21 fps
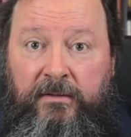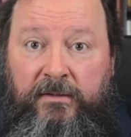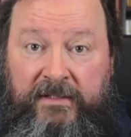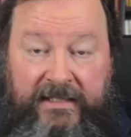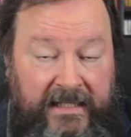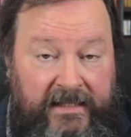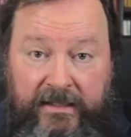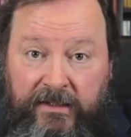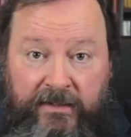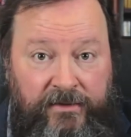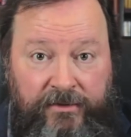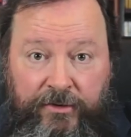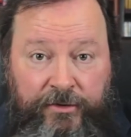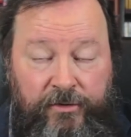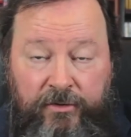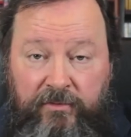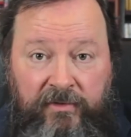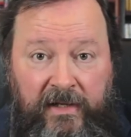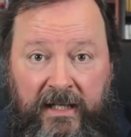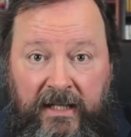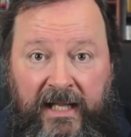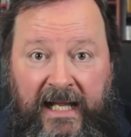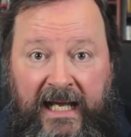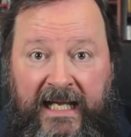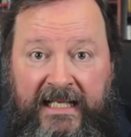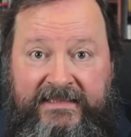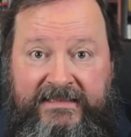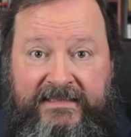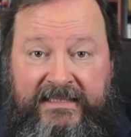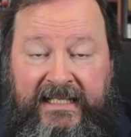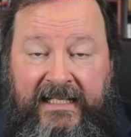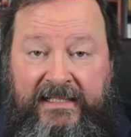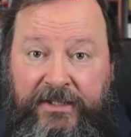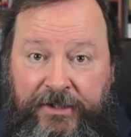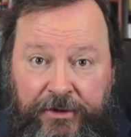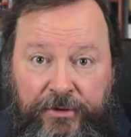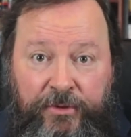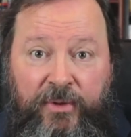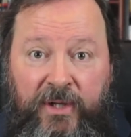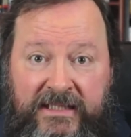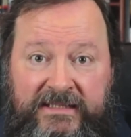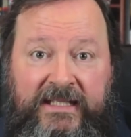Didn't you realize that
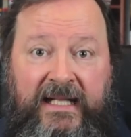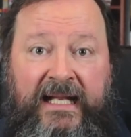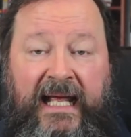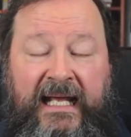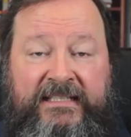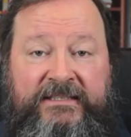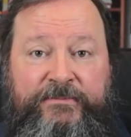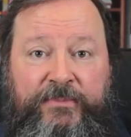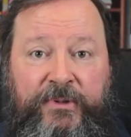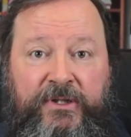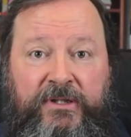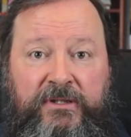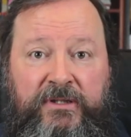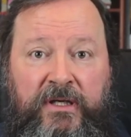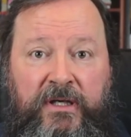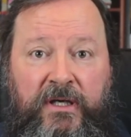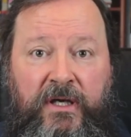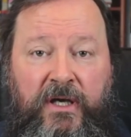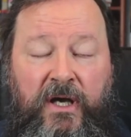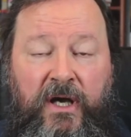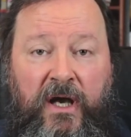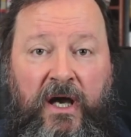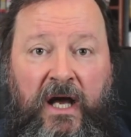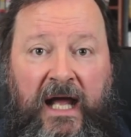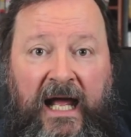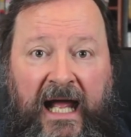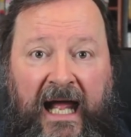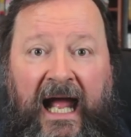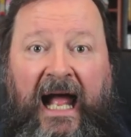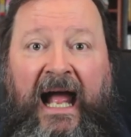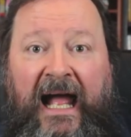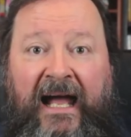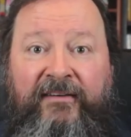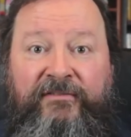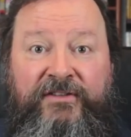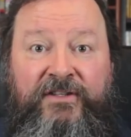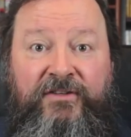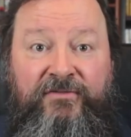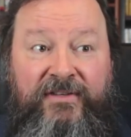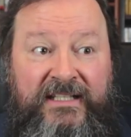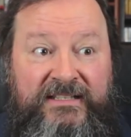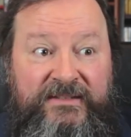you as an expert have
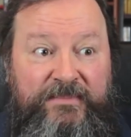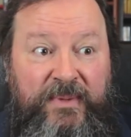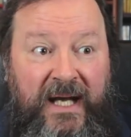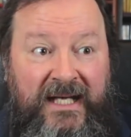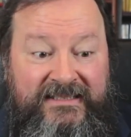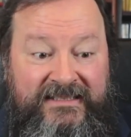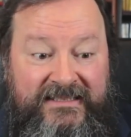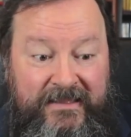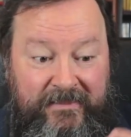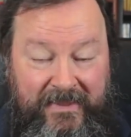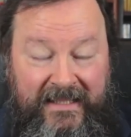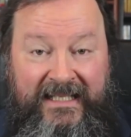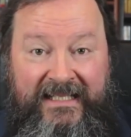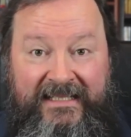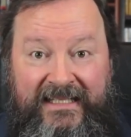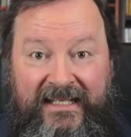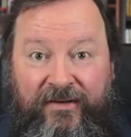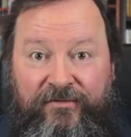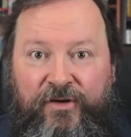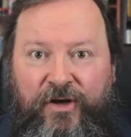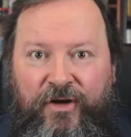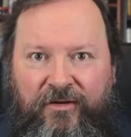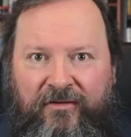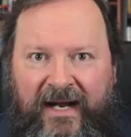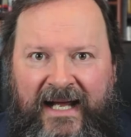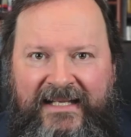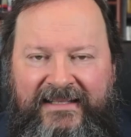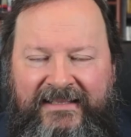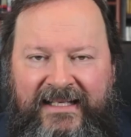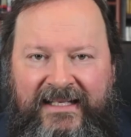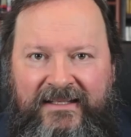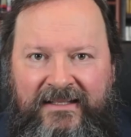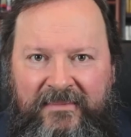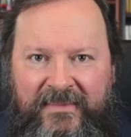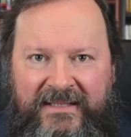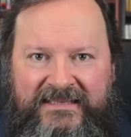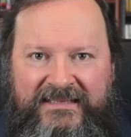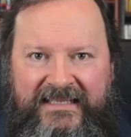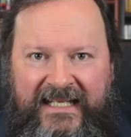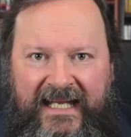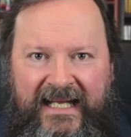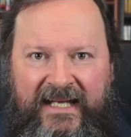the responsibility of correcting the
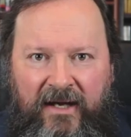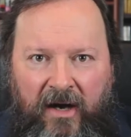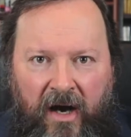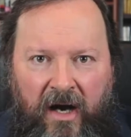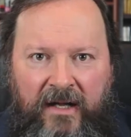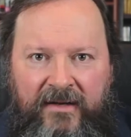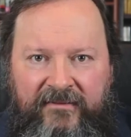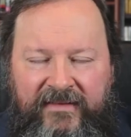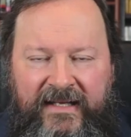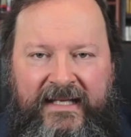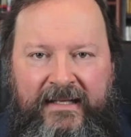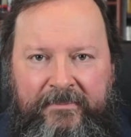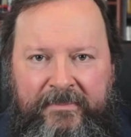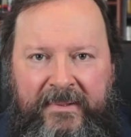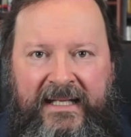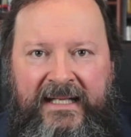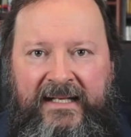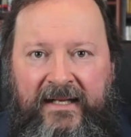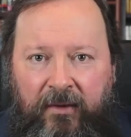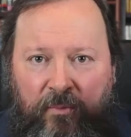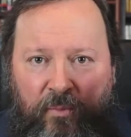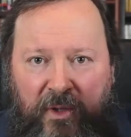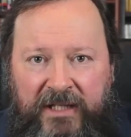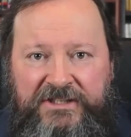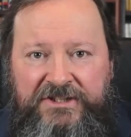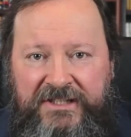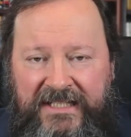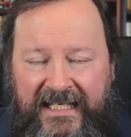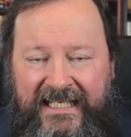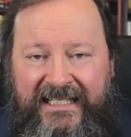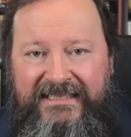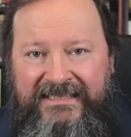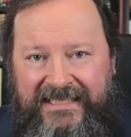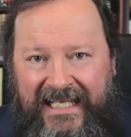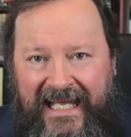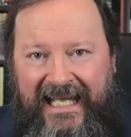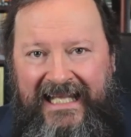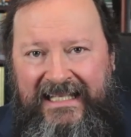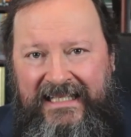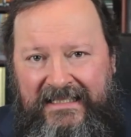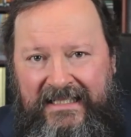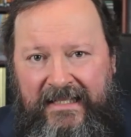mistake on Wikipedia, which is
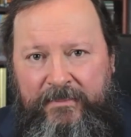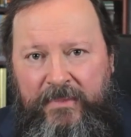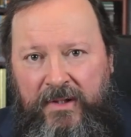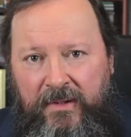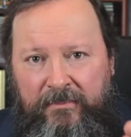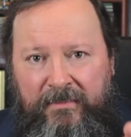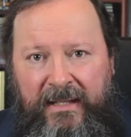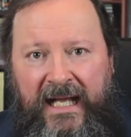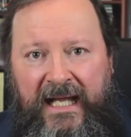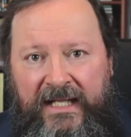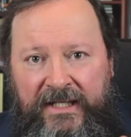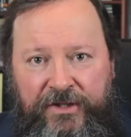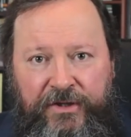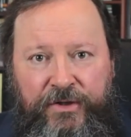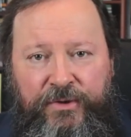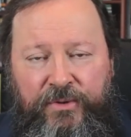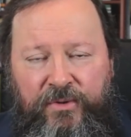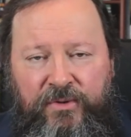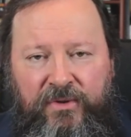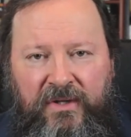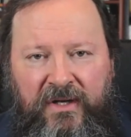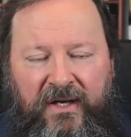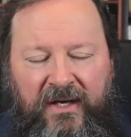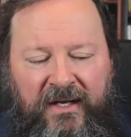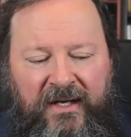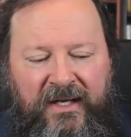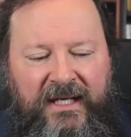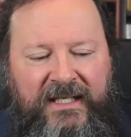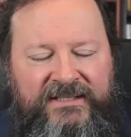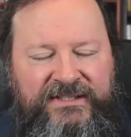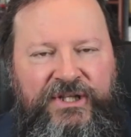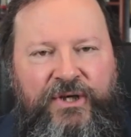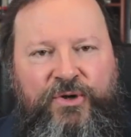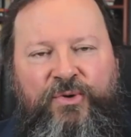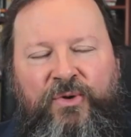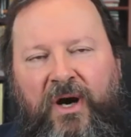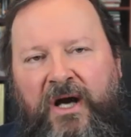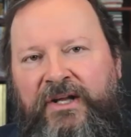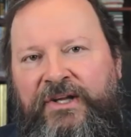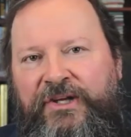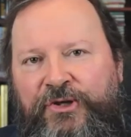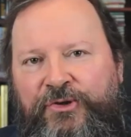editable by you? So
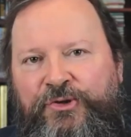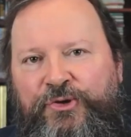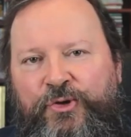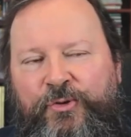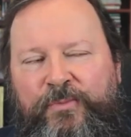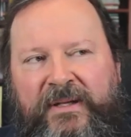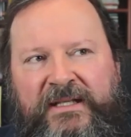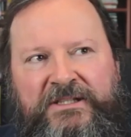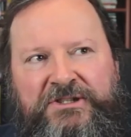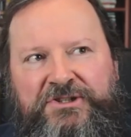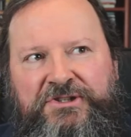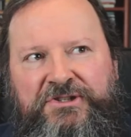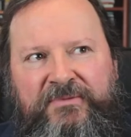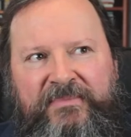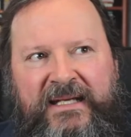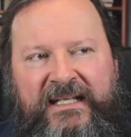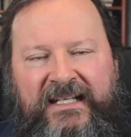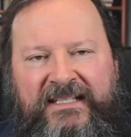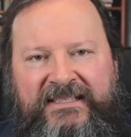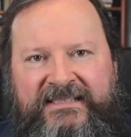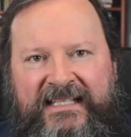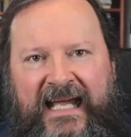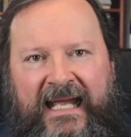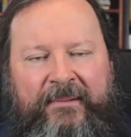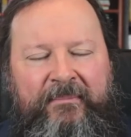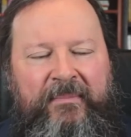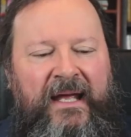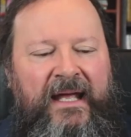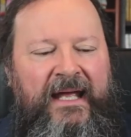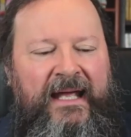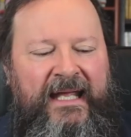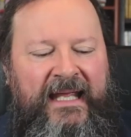on YouTube, it should be the same.